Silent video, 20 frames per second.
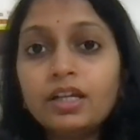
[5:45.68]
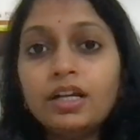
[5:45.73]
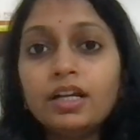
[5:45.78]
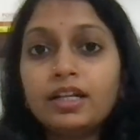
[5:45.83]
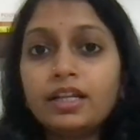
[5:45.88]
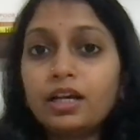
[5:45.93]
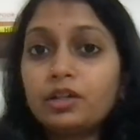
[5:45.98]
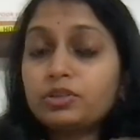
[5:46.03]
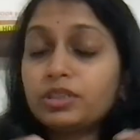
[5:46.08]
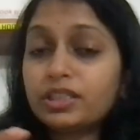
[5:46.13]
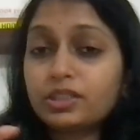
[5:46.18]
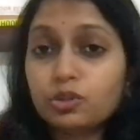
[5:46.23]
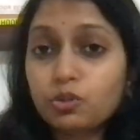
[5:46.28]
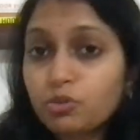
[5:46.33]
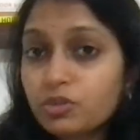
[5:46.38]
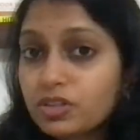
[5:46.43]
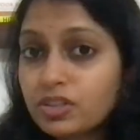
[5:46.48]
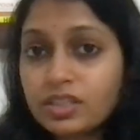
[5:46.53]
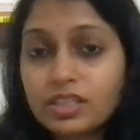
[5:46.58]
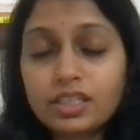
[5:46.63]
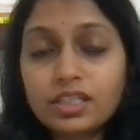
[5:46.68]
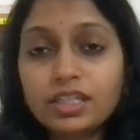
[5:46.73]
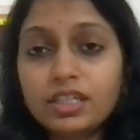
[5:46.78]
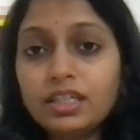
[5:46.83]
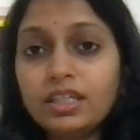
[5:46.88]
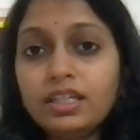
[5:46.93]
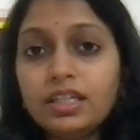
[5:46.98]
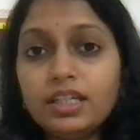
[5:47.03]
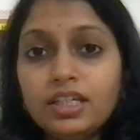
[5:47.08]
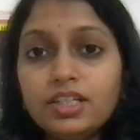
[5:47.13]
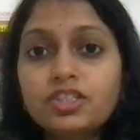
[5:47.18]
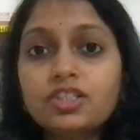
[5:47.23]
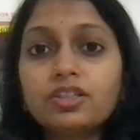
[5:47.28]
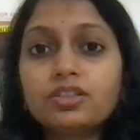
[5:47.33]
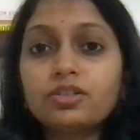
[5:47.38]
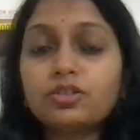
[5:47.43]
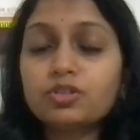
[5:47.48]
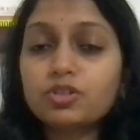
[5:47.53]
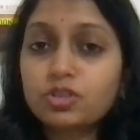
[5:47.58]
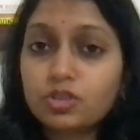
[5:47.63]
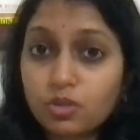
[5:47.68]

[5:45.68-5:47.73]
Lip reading: Now, they don't see each other's